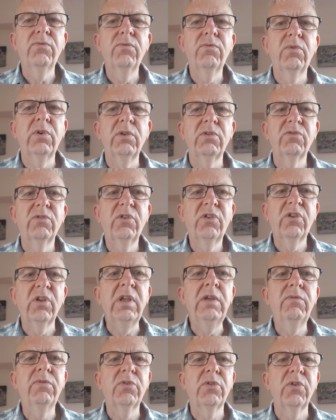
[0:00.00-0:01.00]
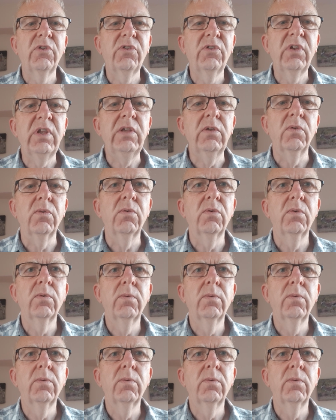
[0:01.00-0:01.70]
receives the seal.